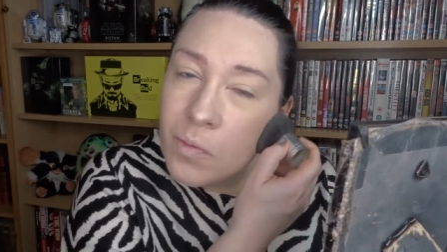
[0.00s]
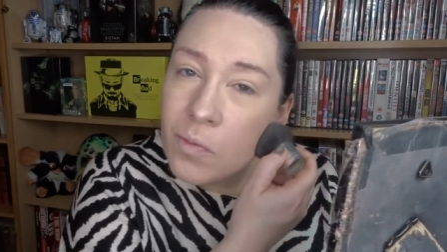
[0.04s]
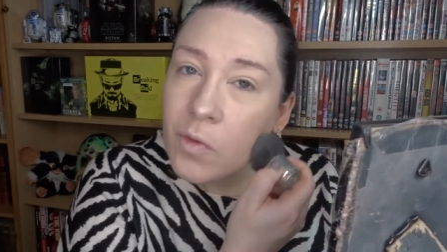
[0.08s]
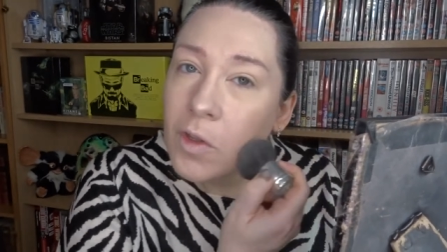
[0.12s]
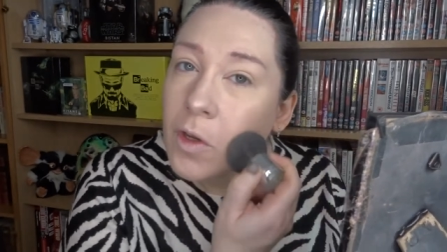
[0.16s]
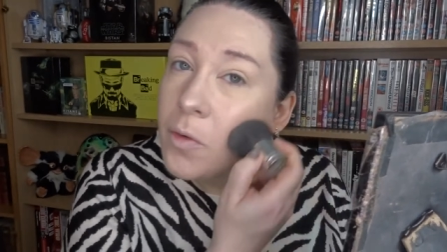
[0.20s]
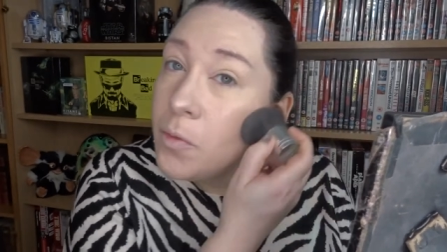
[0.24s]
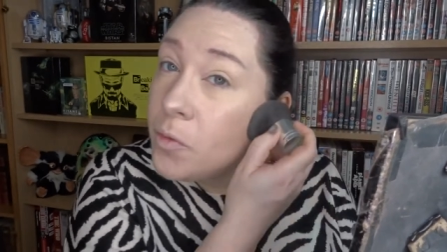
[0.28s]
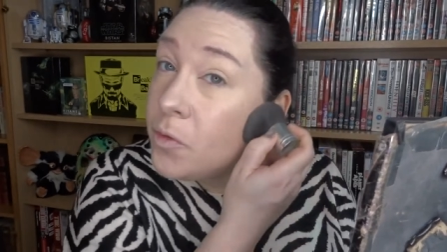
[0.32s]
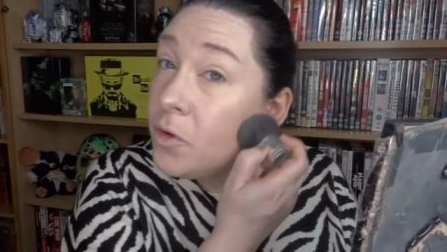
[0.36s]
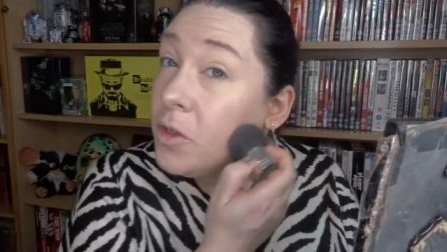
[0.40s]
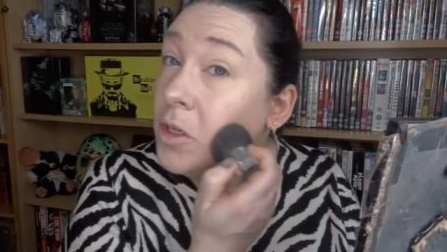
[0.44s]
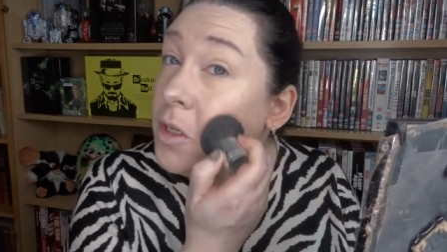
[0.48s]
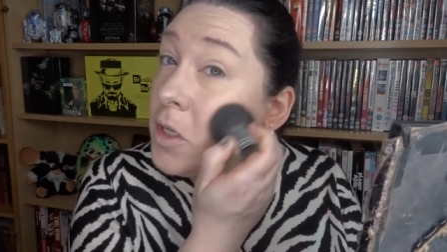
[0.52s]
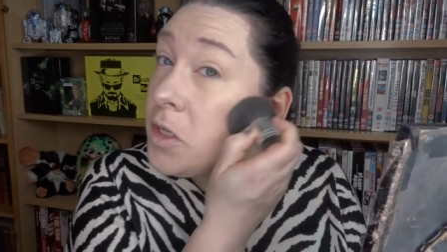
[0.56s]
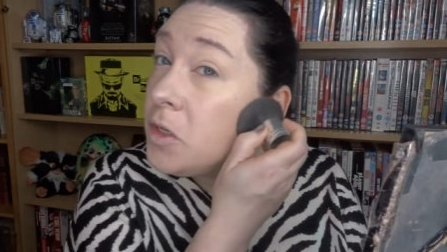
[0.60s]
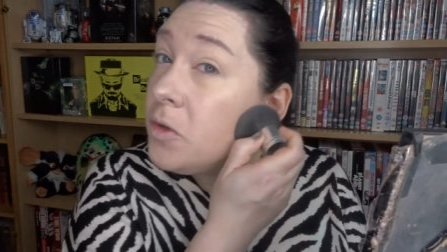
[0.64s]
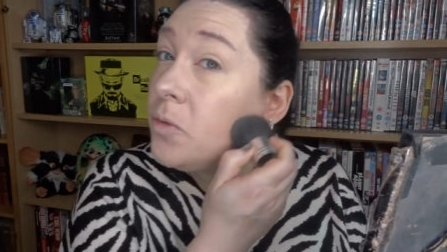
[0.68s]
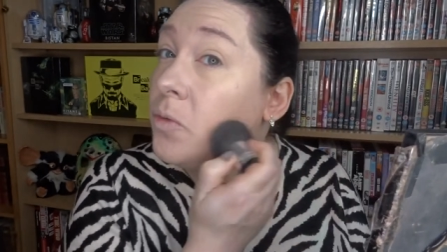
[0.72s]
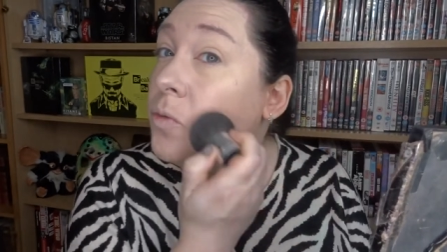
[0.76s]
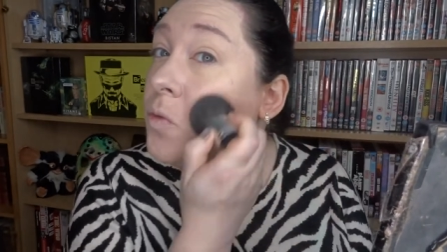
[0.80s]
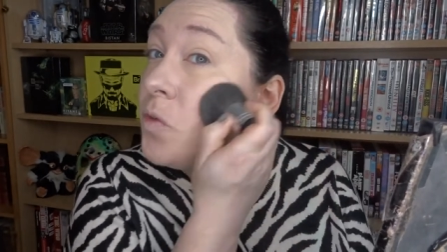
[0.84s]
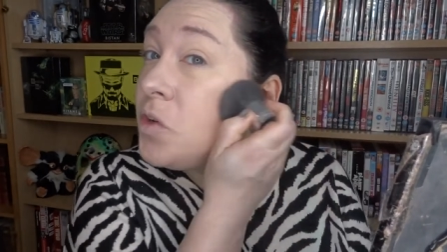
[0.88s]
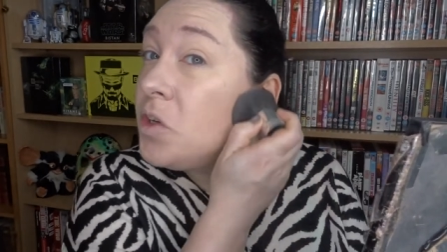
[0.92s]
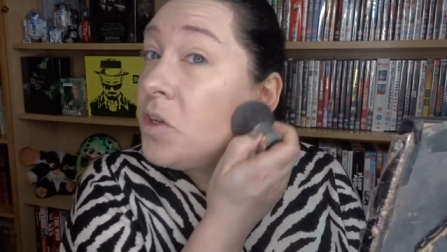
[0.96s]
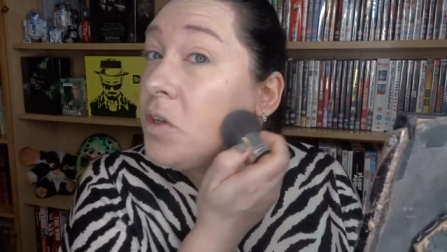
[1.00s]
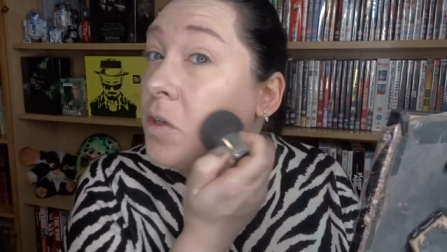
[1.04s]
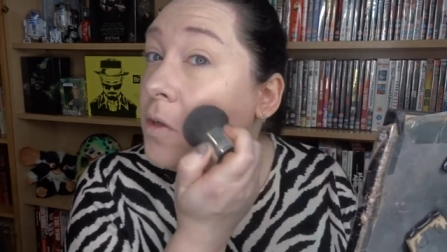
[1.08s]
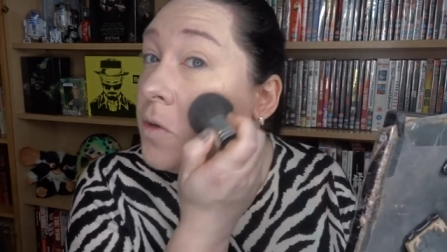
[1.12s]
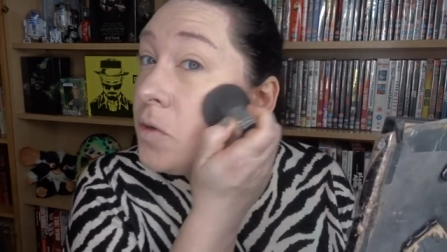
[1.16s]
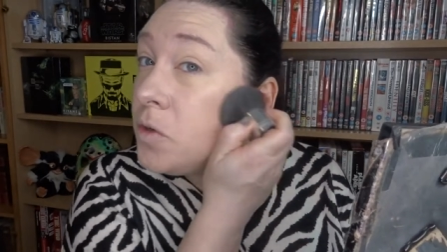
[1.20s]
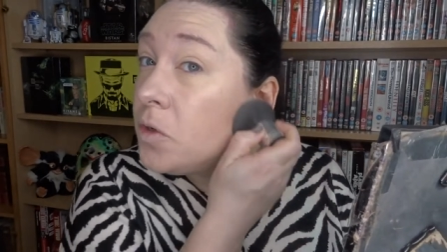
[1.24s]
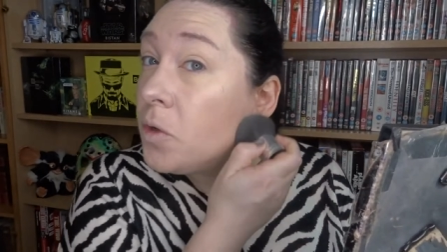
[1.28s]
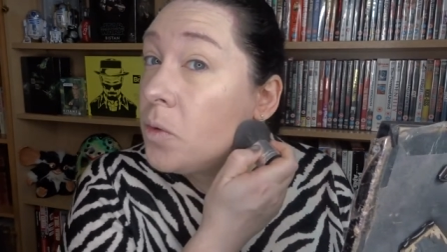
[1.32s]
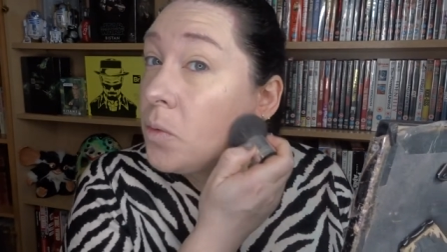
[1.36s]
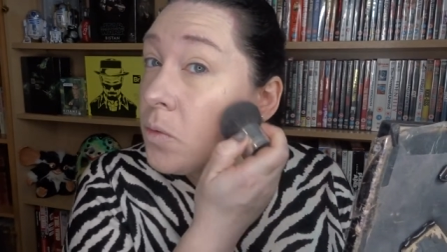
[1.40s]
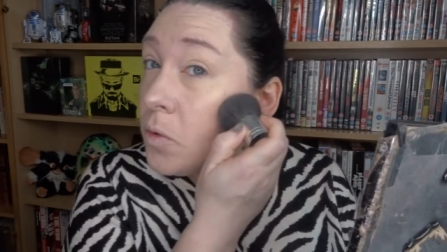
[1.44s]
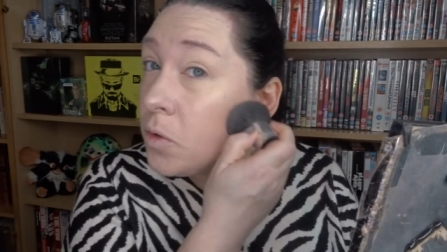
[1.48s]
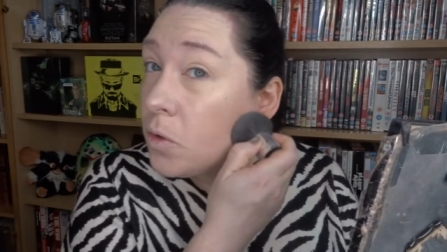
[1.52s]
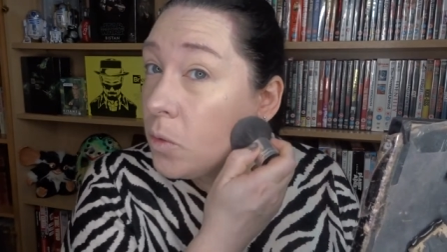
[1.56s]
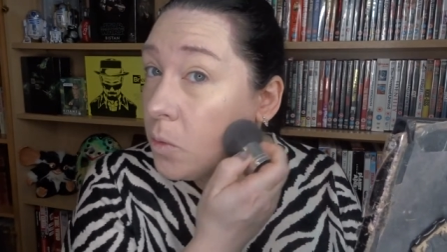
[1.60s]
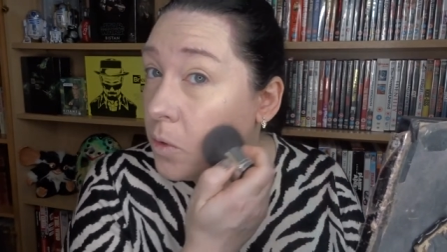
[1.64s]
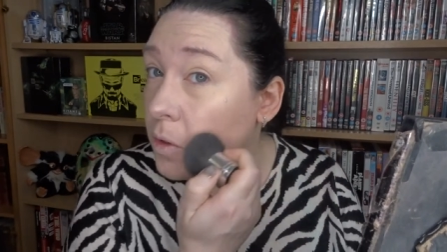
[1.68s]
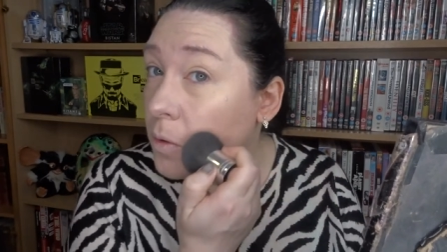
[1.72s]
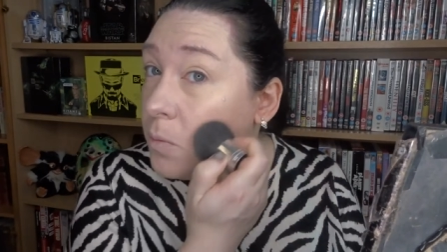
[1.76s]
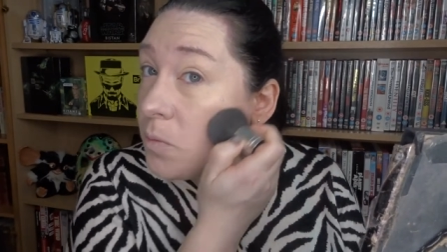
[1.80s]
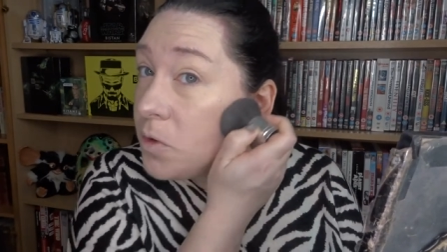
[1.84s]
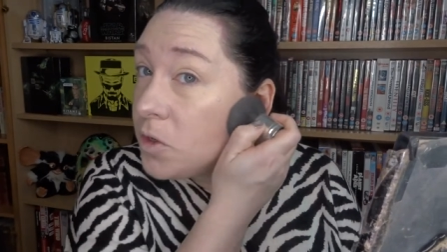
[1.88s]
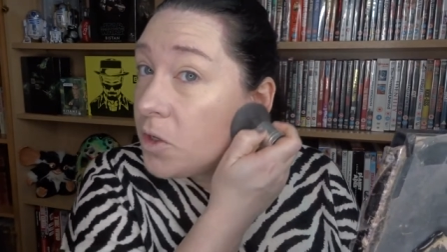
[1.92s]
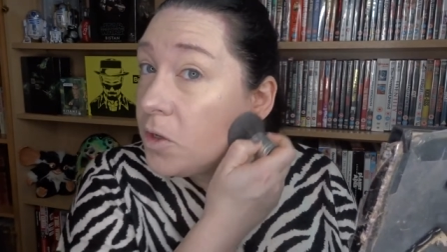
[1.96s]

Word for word: I really, really don't know what I'm